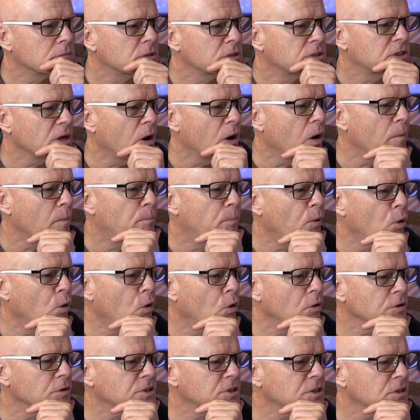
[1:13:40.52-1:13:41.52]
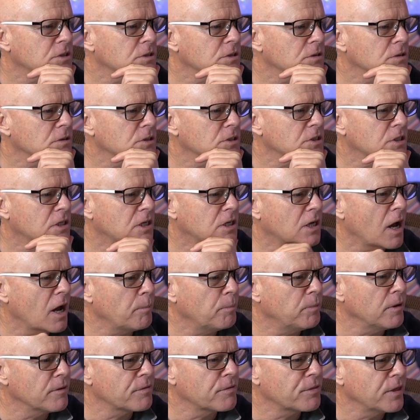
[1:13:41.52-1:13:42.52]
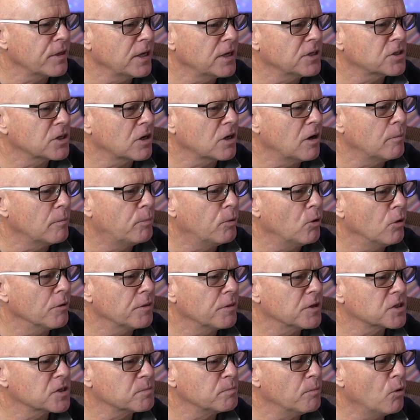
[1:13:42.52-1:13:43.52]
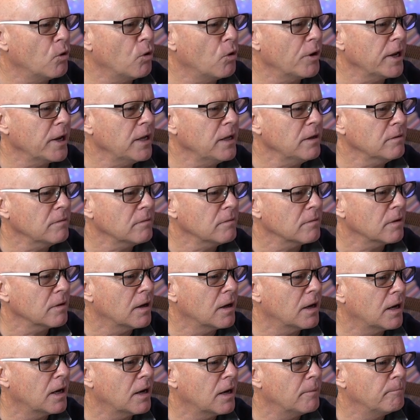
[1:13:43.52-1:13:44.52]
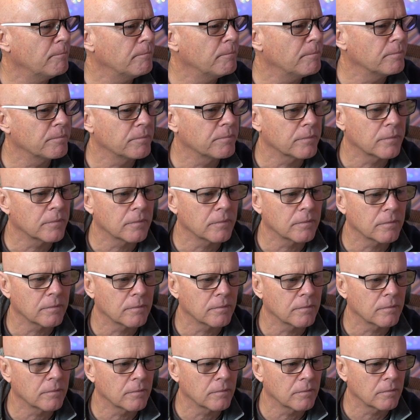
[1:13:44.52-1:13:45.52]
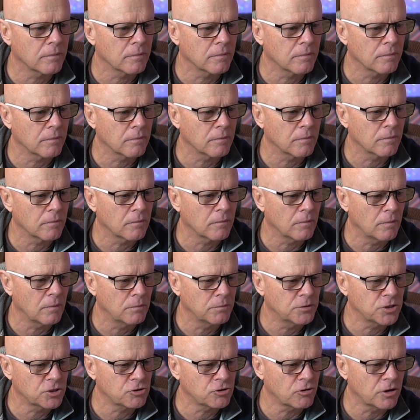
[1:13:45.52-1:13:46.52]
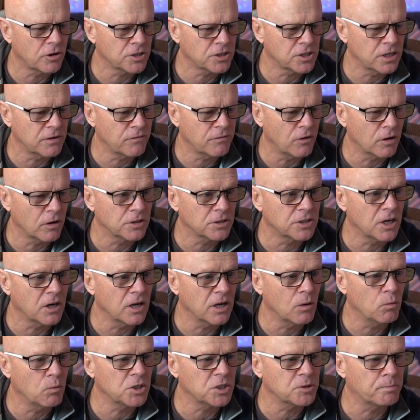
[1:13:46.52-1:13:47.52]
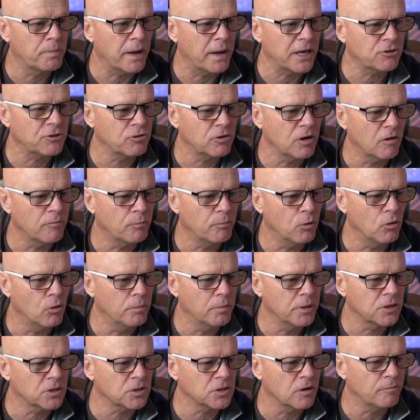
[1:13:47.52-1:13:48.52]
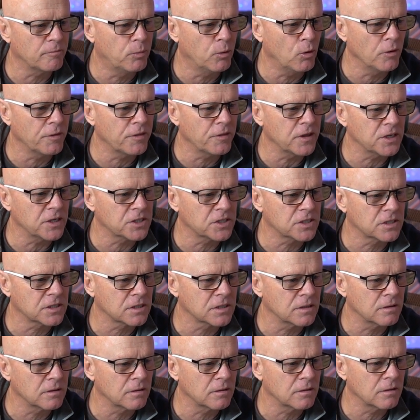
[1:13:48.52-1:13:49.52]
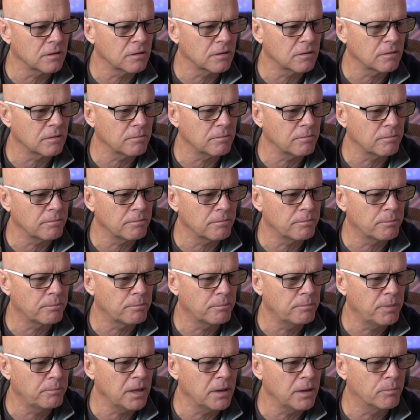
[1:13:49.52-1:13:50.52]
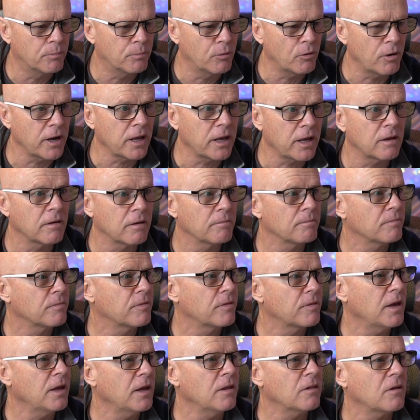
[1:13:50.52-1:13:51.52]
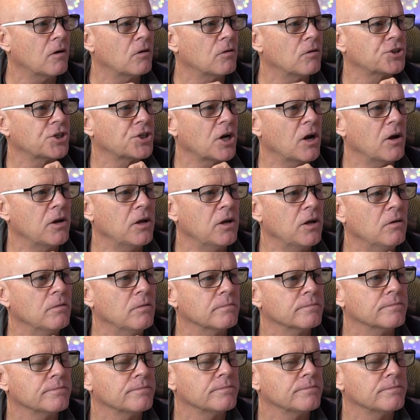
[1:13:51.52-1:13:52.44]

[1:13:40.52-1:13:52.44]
so I bought, there's a couple of things that I bought this morning. Um, I'm just trying to see if I can tell you which battery I bought because I bought this big brick thing that I'll show you.